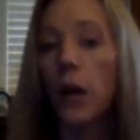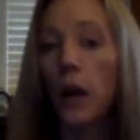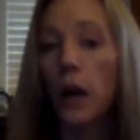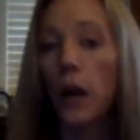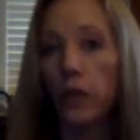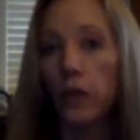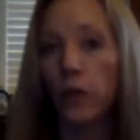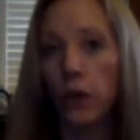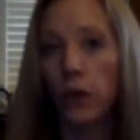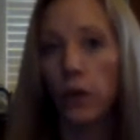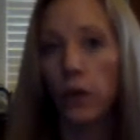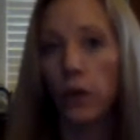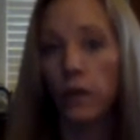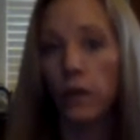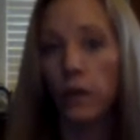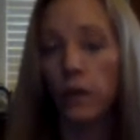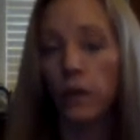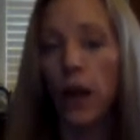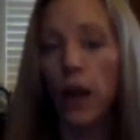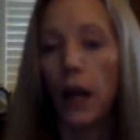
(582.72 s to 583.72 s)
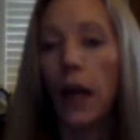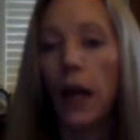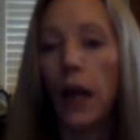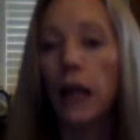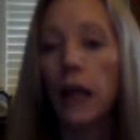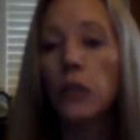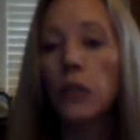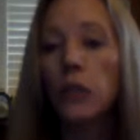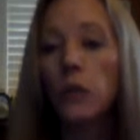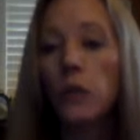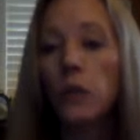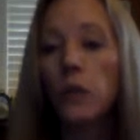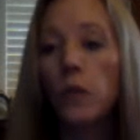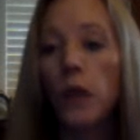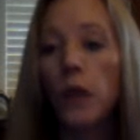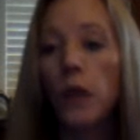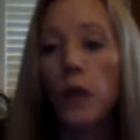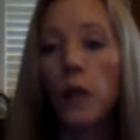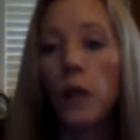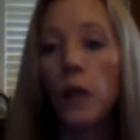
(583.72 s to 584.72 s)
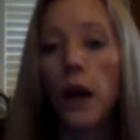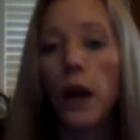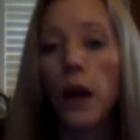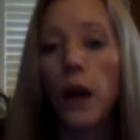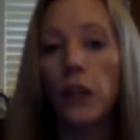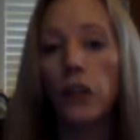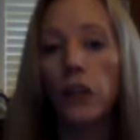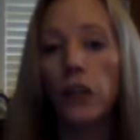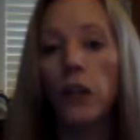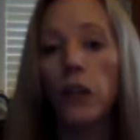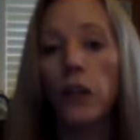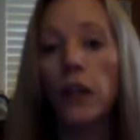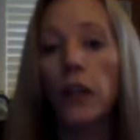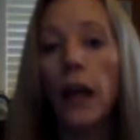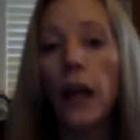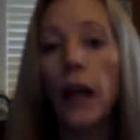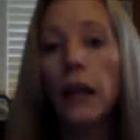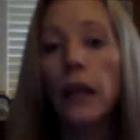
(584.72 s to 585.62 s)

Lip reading: However, Heinz would be punished